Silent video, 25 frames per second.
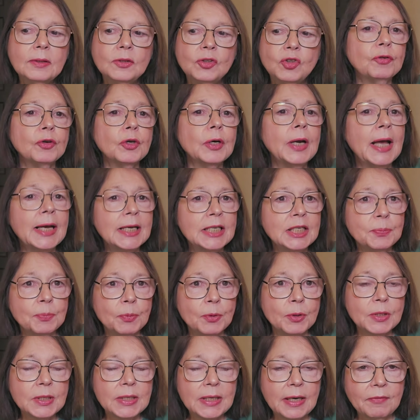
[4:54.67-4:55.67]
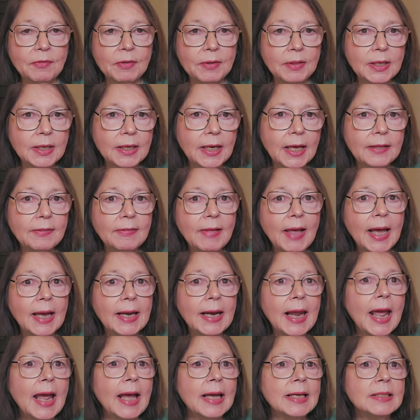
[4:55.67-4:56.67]
for experts and everything like
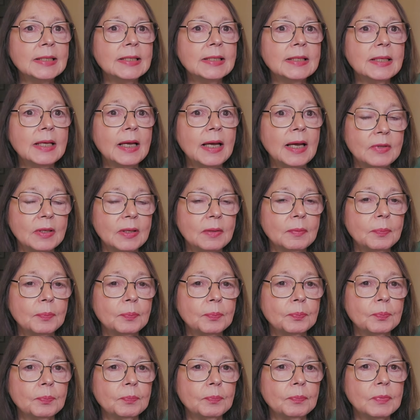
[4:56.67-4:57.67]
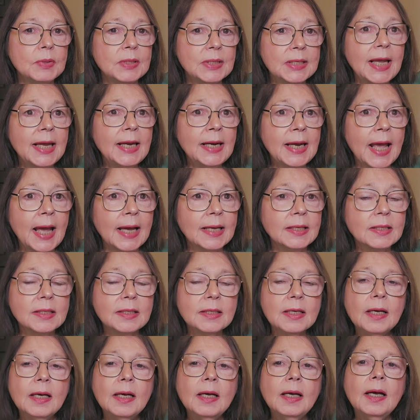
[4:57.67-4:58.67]
that as the state has.